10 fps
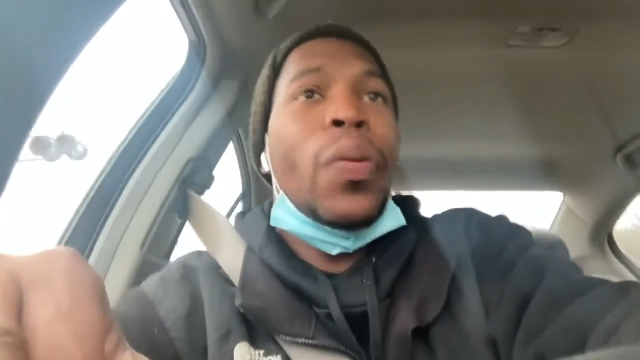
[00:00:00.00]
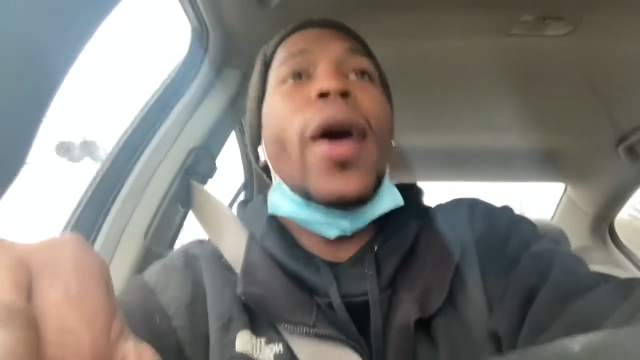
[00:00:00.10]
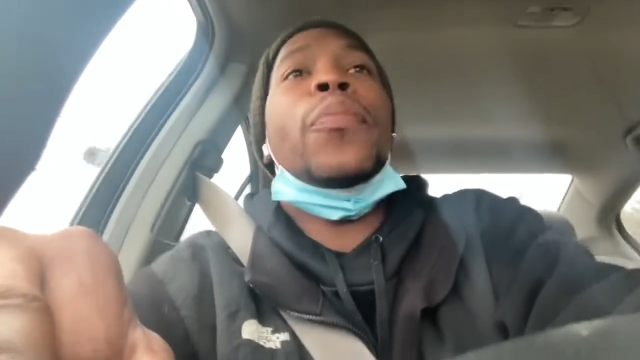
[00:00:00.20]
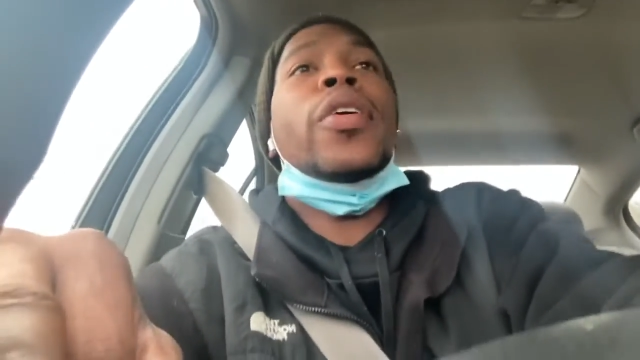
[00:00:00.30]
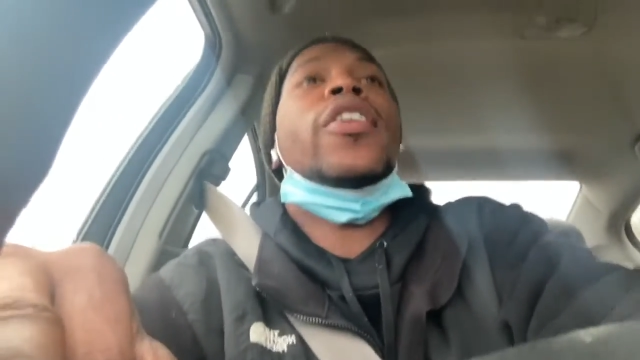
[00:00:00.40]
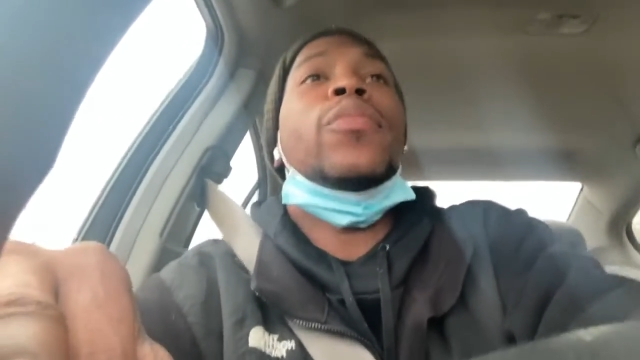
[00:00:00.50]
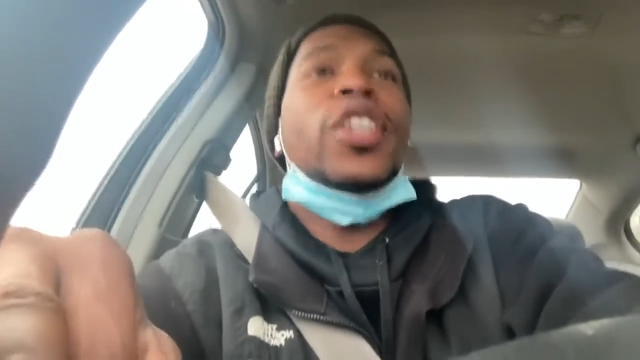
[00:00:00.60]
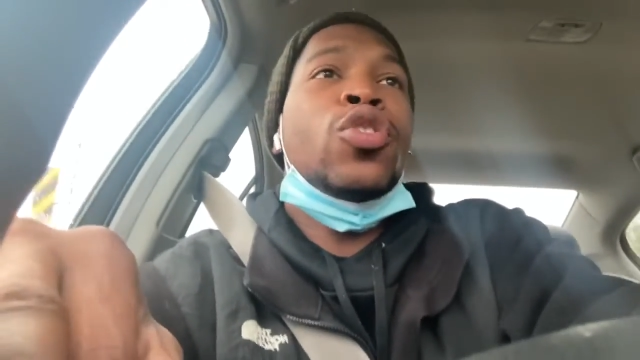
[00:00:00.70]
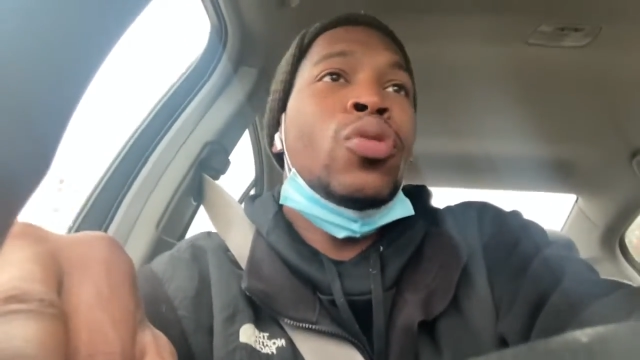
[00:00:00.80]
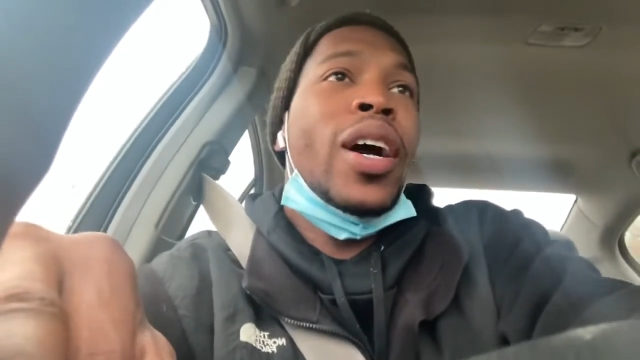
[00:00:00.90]
pop up
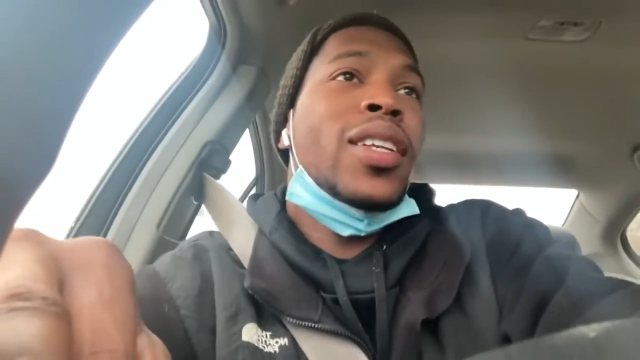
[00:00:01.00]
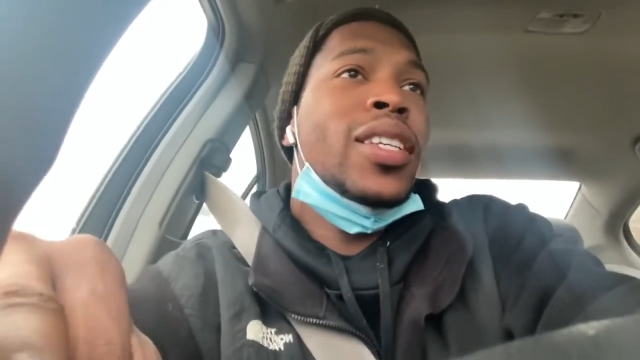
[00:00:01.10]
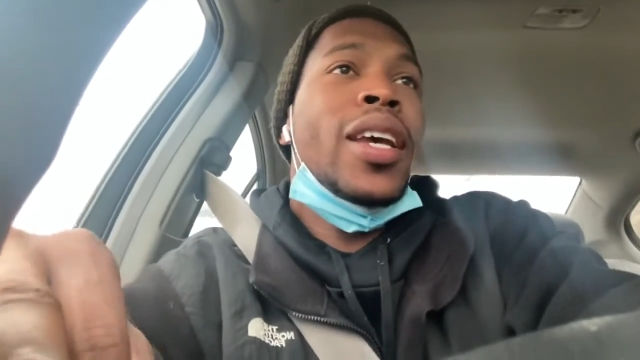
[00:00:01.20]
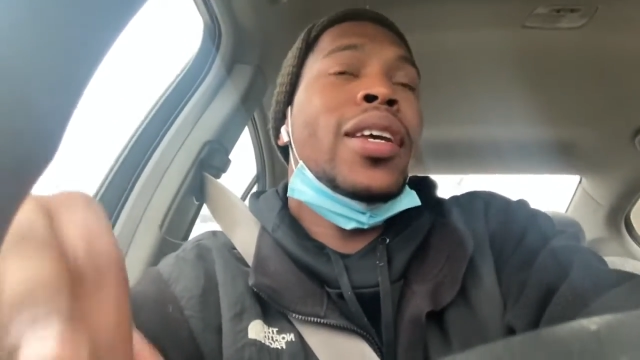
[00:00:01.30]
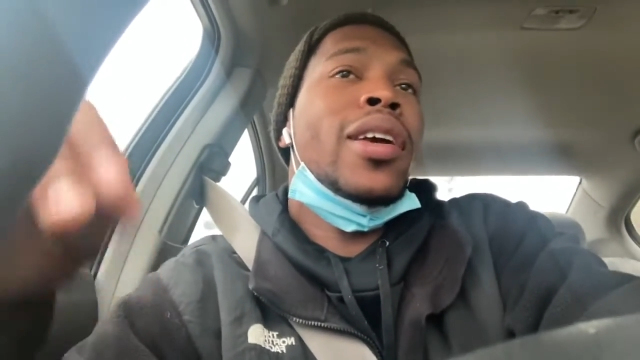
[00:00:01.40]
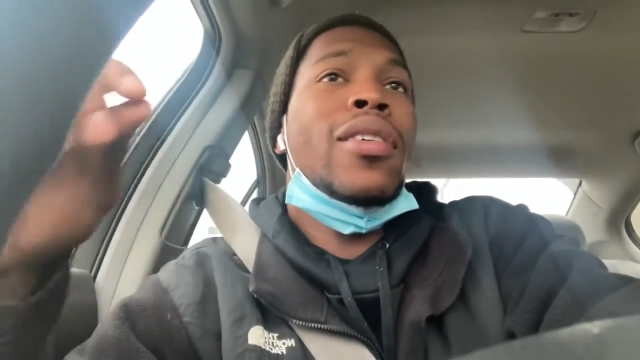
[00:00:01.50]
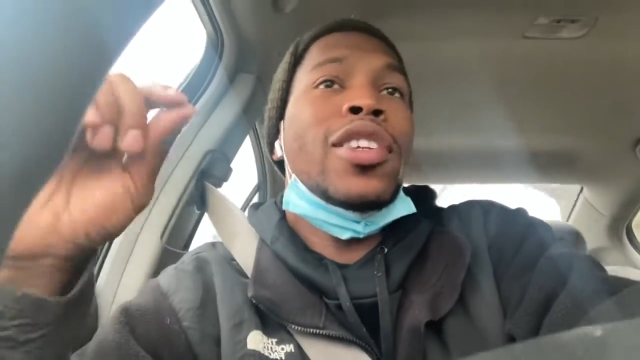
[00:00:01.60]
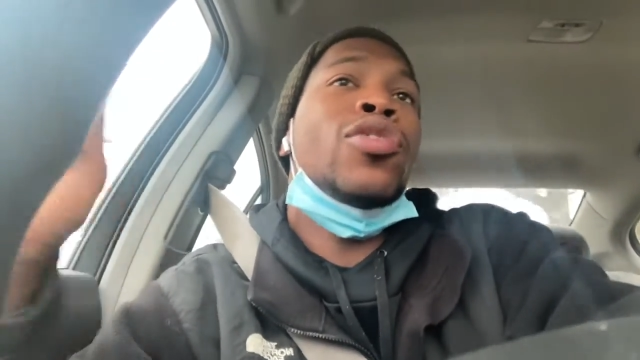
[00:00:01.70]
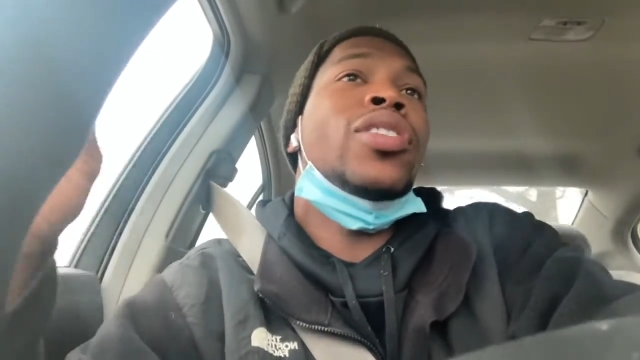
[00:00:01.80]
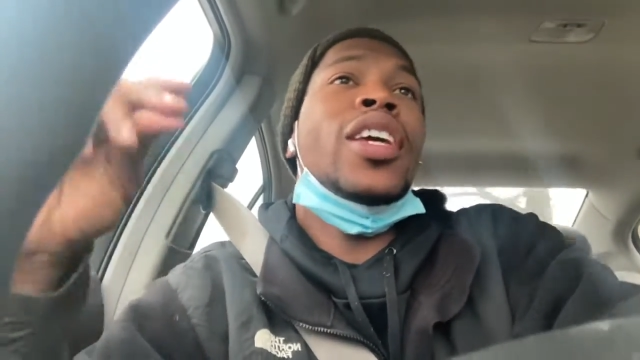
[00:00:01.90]
that you got to take care of,
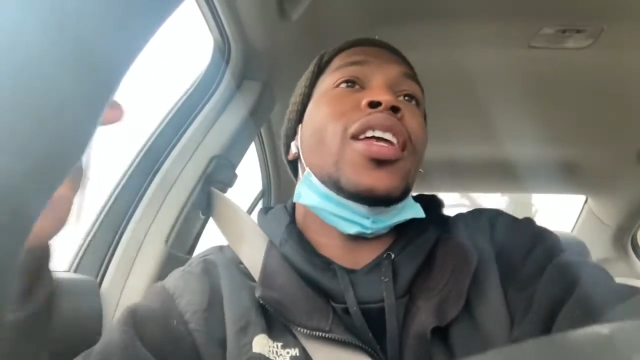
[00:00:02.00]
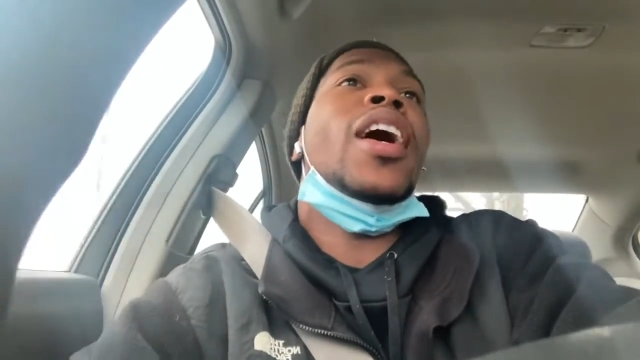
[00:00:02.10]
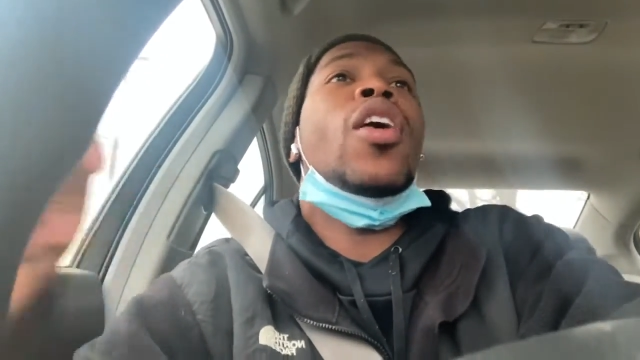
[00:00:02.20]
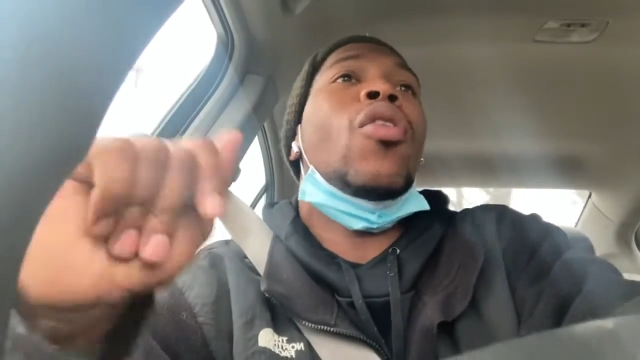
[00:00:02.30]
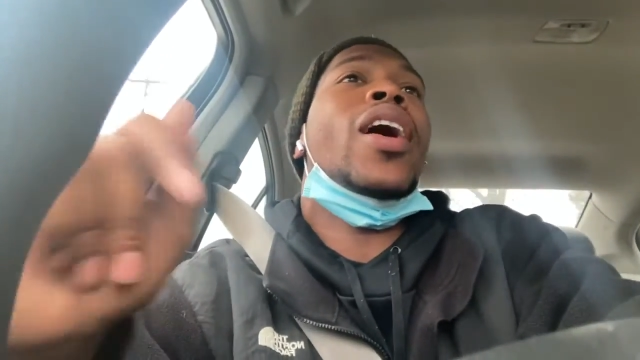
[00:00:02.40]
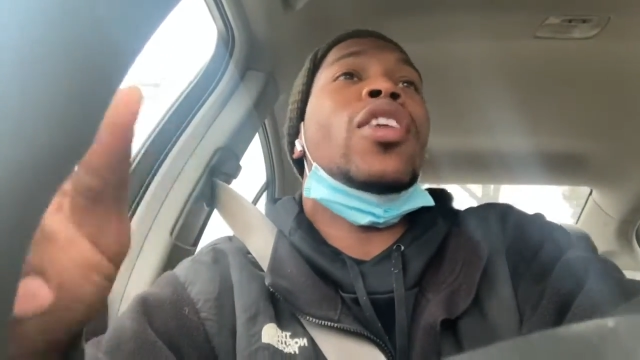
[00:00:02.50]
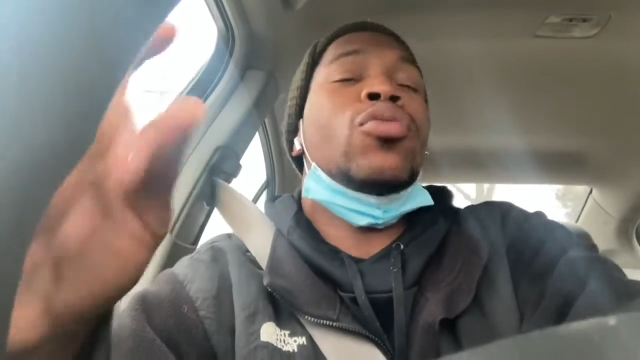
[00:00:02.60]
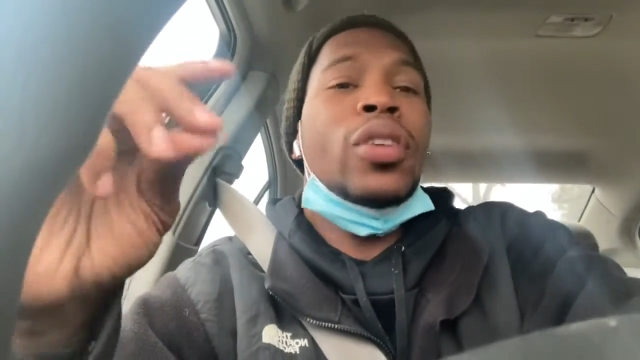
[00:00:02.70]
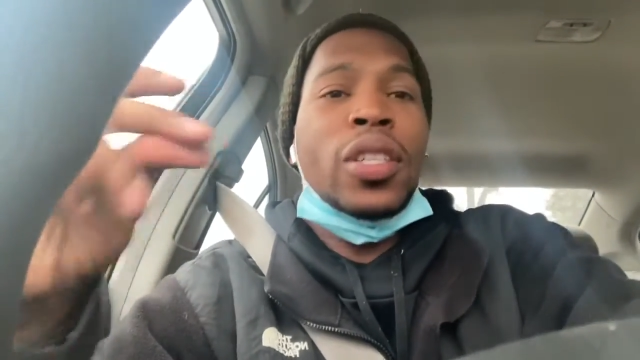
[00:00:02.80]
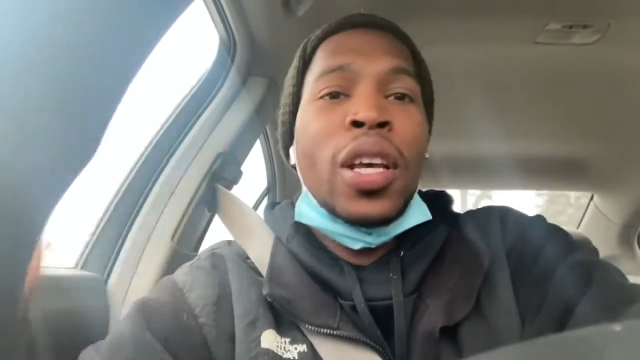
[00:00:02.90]
that you're thinking like, oh, I got to
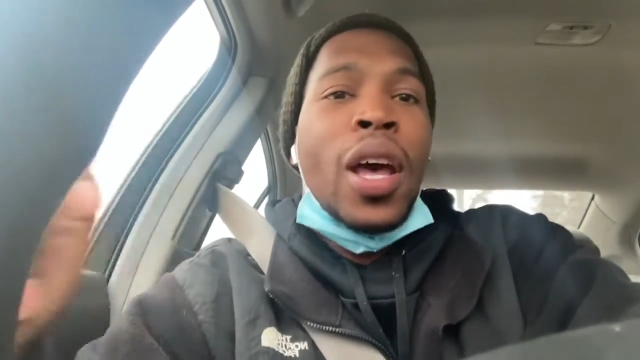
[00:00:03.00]
do this.